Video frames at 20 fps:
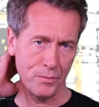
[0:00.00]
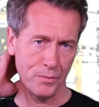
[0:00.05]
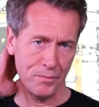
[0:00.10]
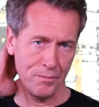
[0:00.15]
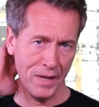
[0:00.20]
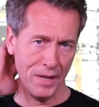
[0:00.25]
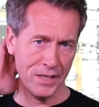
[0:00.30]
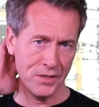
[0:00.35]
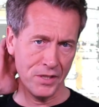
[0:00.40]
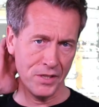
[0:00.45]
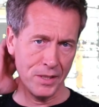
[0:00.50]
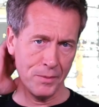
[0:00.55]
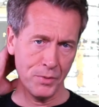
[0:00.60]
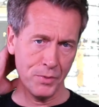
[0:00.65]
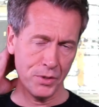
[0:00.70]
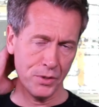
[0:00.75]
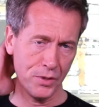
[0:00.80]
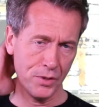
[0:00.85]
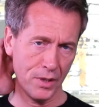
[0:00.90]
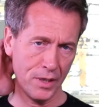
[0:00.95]
make
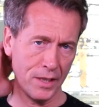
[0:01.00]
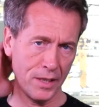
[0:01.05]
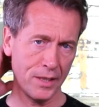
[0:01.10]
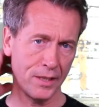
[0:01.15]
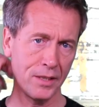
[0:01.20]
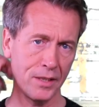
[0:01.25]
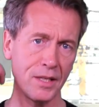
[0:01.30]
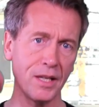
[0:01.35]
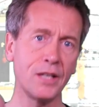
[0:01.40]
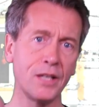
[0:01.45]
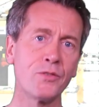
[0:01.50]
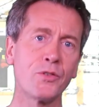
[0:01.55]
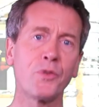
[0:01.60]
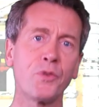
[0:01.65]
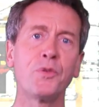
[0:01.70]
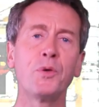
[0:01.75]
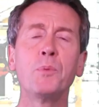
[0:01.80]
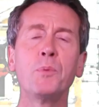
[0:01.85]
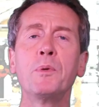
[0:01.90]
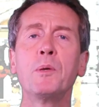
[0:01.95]
teams and
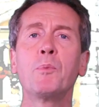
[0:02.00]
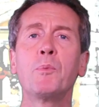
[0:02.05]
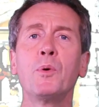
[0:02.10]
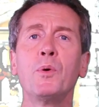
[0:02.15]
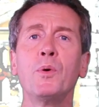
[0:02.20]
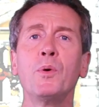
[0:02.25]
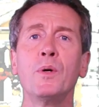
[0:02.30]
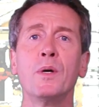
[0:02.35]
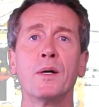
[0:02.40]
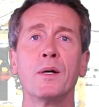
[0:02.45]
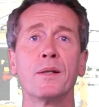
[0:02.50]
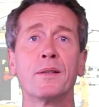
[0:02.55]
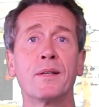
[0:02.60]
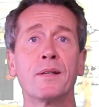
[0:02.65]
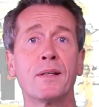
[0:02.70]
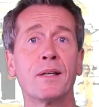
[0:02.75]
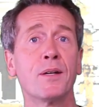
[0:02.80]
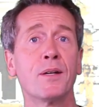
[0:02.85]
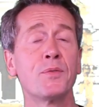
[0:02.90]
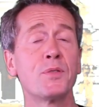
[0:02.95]
interview people
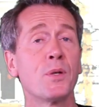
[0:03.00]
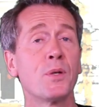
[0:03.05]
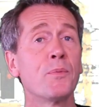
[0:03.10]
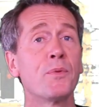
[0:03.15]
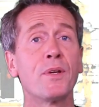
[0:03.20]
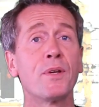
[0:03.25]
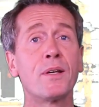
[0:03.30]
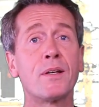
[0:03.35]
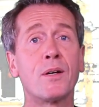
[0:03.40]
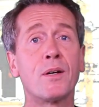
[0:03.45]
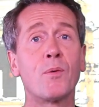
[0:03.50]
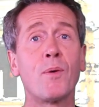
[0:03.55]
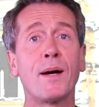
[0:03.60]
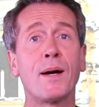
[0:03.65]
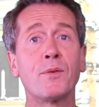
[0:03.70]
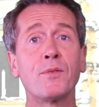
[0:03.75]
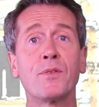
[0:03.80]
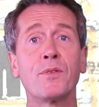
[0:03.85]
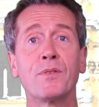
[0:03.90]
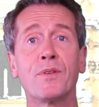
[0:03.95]
that have something
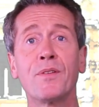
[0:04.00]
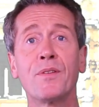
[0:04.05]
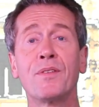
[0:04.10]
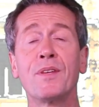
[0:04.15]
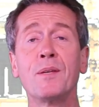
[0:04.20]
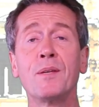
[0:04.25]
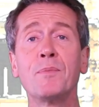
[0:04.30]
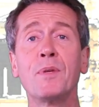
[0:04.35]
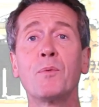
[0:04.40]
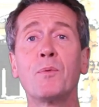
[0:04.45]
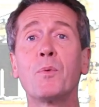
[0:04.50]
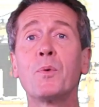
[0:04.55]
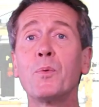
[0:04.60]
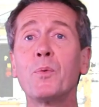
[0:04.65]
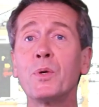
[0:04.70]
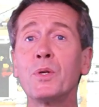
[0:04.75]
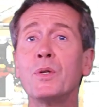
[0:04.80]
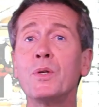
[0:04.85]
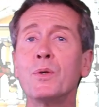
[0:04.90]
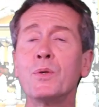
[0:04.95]
around the theme that we
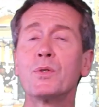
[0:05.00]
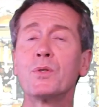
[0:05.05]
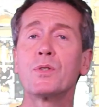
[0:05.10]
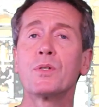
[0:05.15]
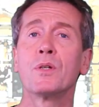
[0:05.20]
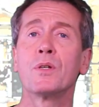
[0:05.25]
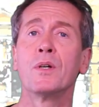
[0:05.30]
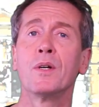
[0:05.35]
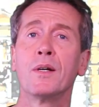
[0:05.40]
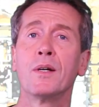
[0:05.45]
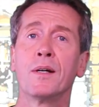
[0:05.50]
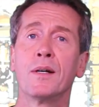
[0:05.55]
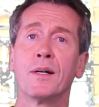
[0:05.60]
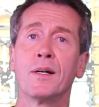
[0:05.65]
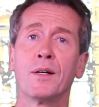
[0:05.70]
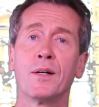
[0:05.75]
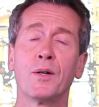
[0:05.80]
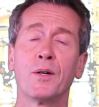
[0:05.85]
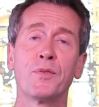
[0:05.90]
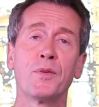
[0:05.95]
will use
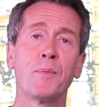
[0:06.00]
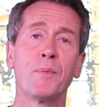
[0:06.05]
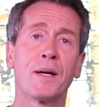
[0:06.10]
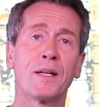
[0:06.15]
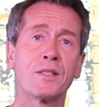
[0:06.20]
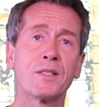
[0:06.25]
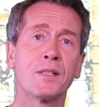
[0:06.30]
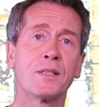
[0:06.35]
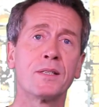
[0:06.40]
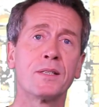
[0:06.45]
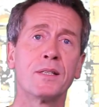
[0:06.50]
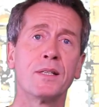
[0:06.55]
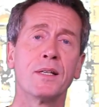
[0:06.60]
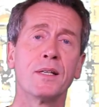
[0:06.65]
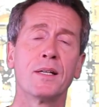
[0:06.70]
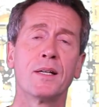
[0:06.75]
of the magazine.